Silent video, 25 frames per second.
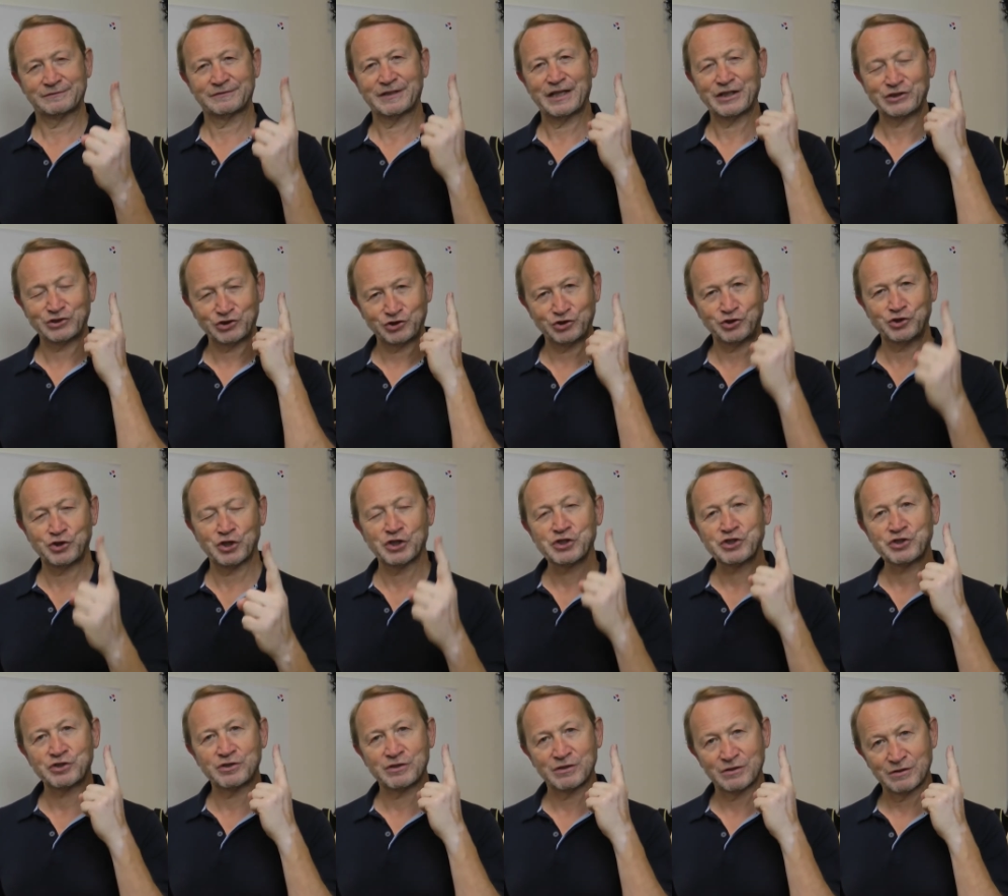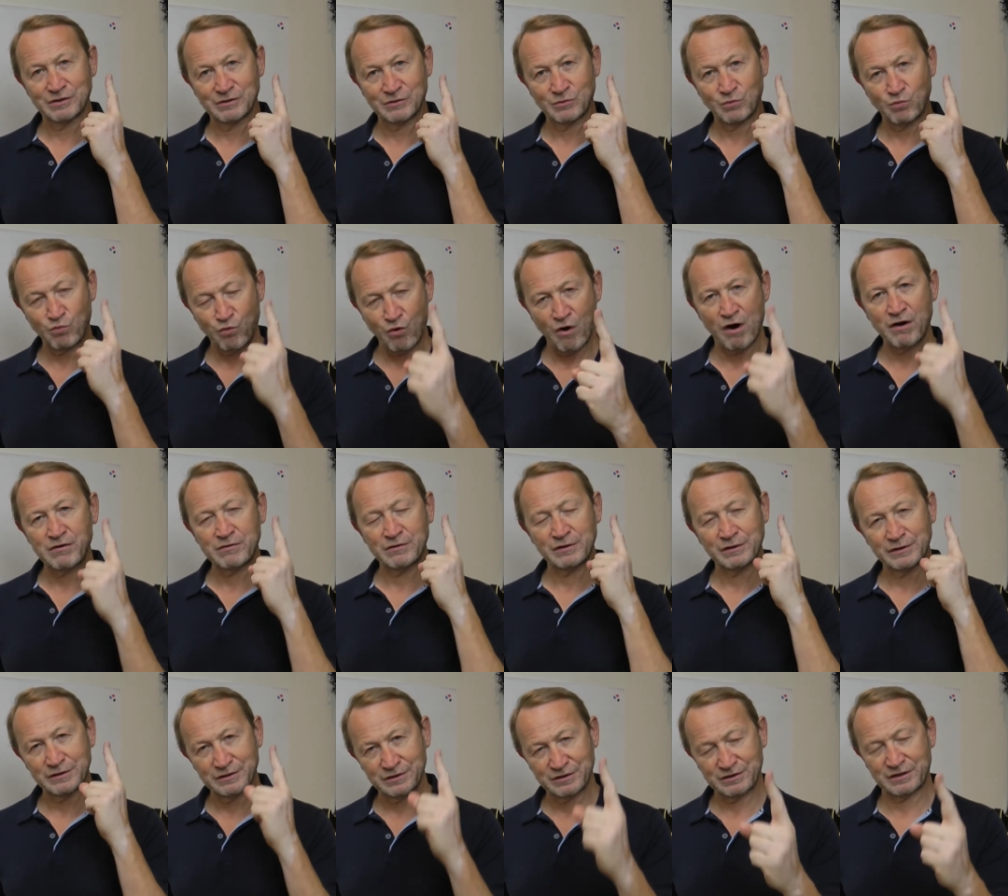It's just
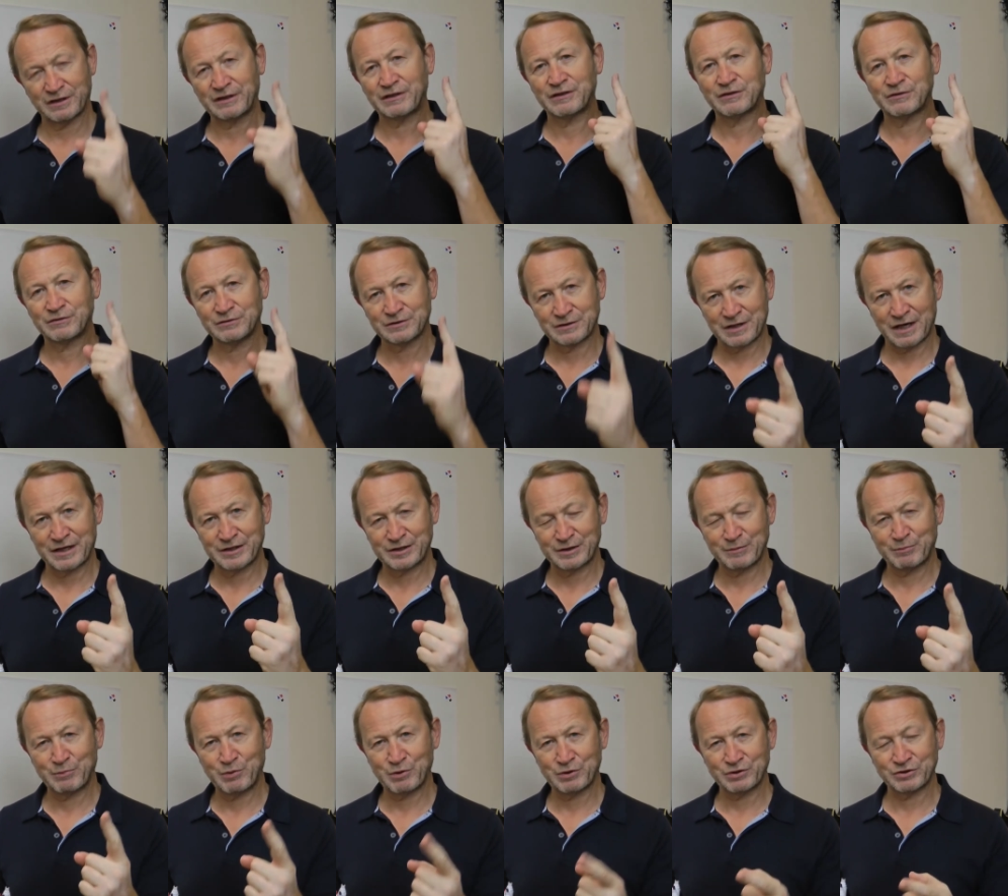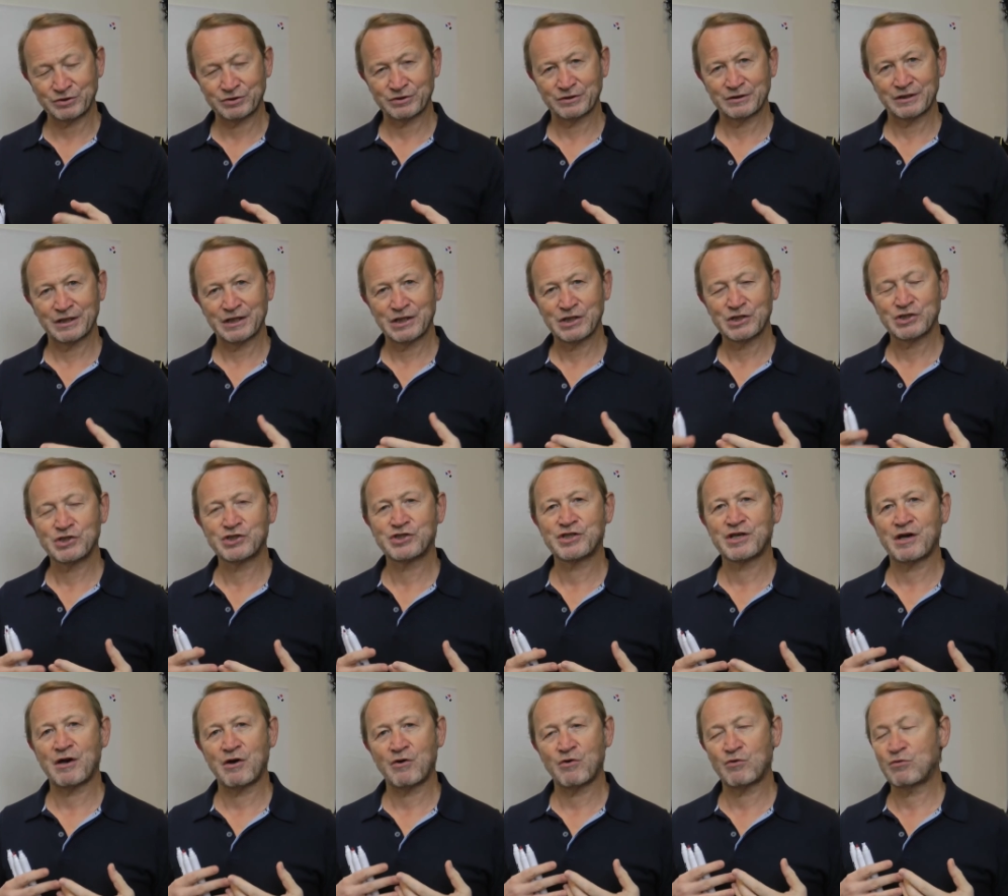one single data point.
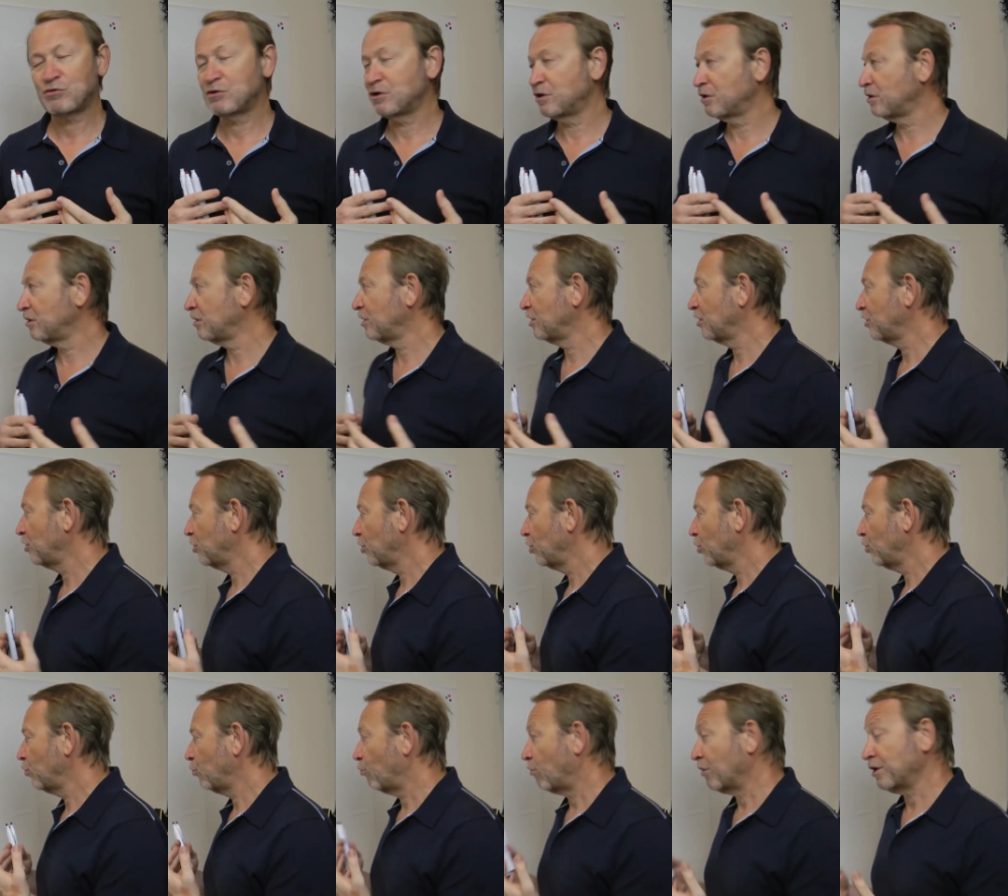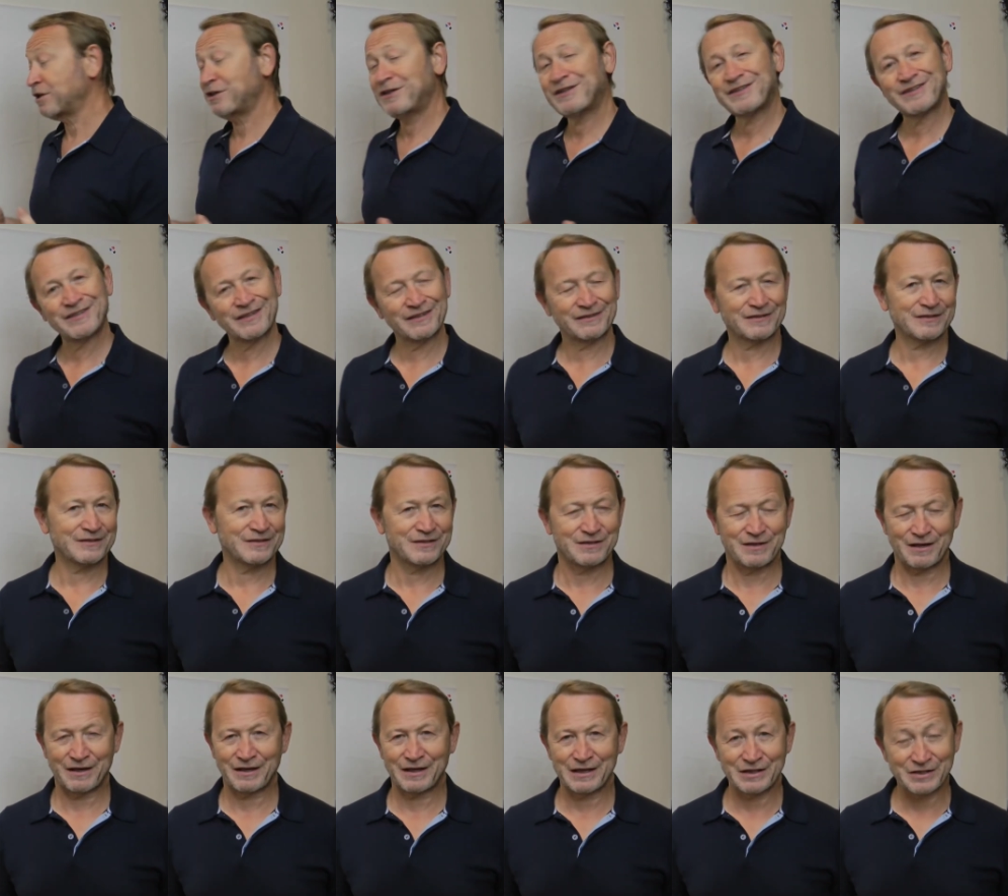So, what do you think this
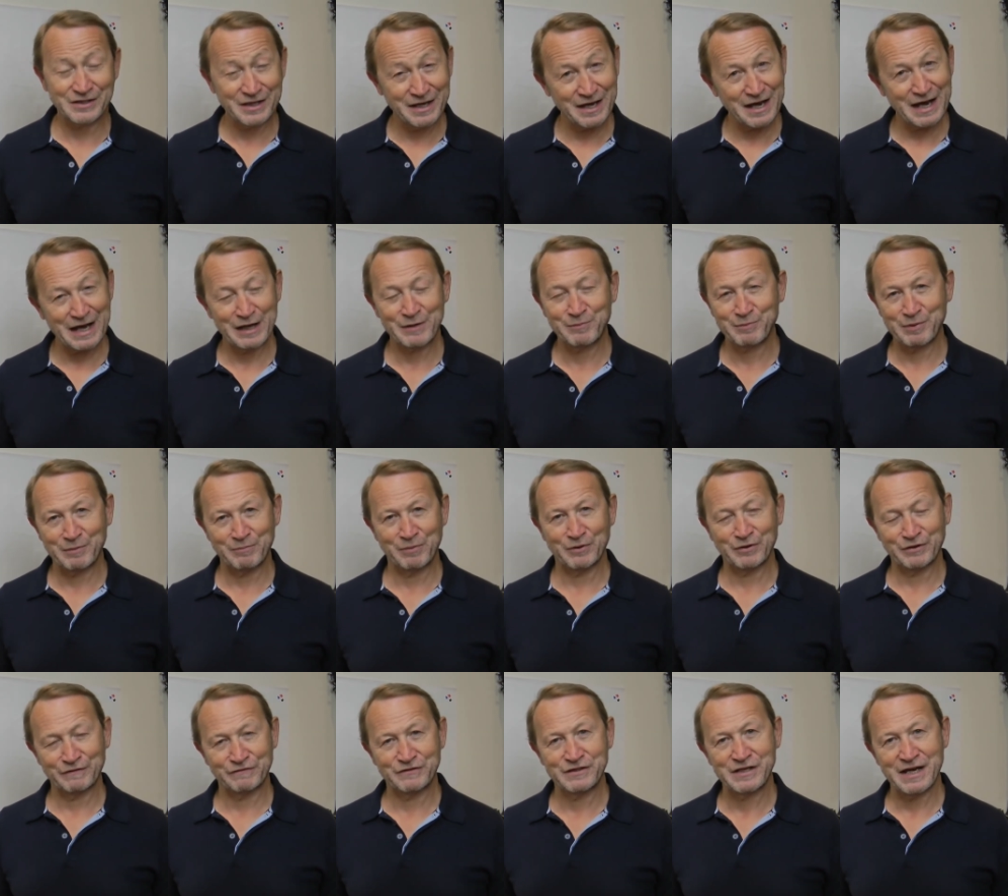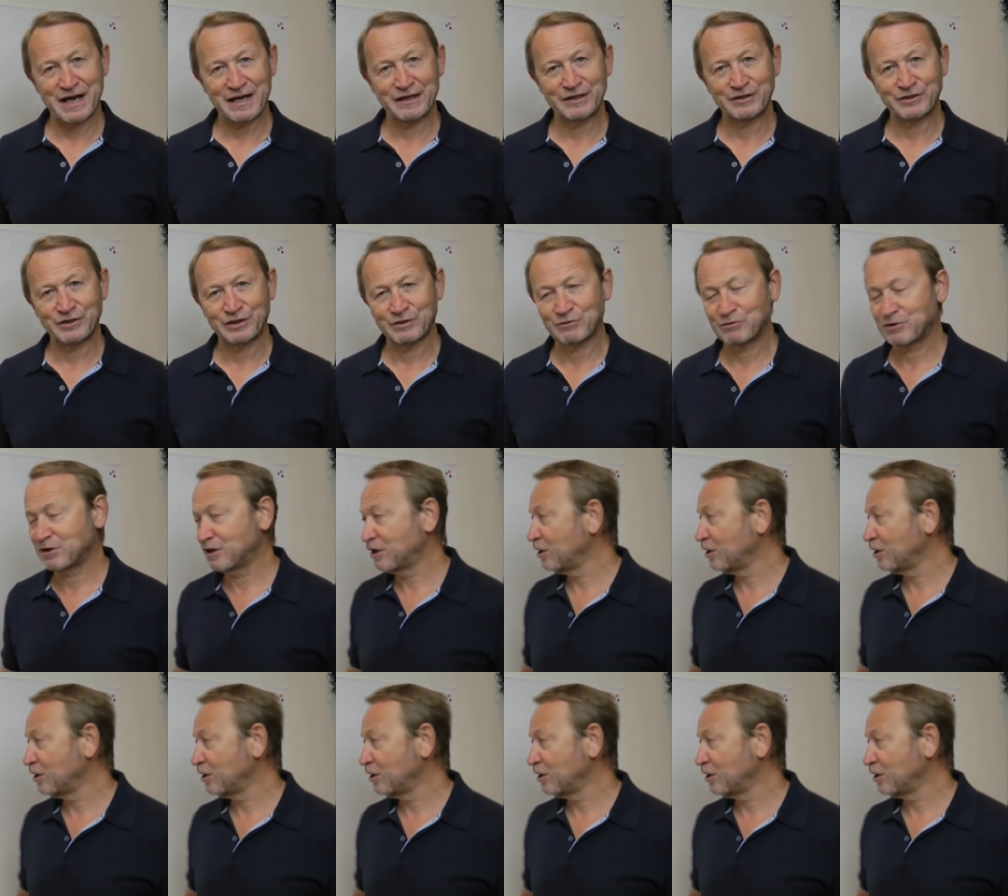thing is capable of telling you?